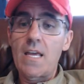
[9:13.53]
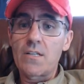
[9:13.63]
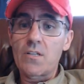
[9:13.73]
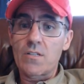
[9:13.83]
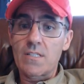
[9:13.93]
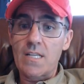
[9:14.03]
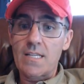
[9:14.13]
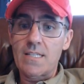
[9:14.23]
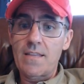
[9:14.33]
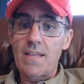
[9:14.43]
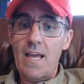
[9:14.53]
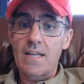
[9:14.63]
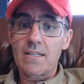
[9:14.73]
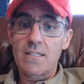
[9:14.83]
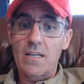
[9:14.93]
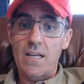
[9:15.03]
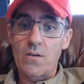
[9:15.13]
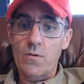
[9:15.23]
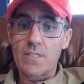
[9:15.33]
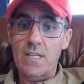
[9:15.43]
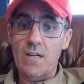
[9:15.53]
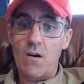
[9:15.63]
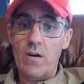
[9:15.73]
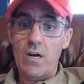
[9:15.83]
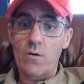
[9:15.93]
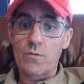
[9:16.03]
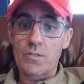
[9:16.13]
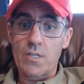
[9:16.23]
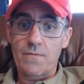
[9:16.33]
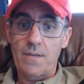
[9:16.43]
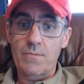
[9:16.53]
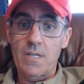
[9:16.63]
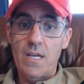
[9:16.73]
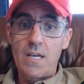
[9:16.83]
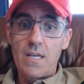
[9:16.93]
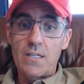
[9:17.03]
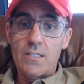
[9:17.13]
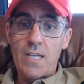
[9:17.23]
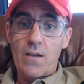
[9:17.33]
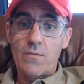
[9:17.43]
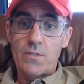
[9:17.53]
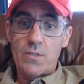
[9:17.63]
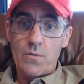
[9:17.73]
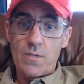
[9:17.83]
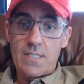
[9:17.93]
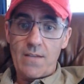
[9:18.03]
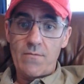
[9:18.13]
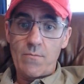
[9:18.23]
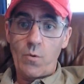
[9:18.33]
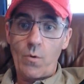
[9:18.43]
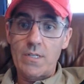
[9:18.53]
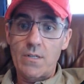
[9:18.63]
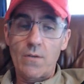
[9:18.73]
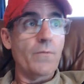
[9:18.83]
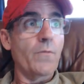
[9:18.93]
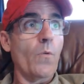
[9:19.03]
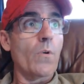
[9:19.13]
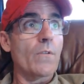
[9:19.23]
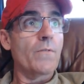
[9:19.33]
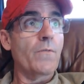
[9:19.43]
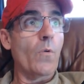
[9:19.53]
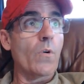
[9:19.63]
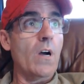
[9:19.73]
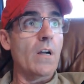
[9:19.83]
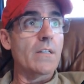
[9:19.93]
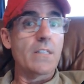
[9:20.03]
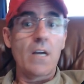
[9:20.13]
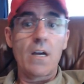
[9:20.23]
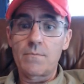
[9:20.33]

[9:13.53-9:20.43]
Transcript: And just as I said that, I noticed that our arrow just flipped down to 7.44 on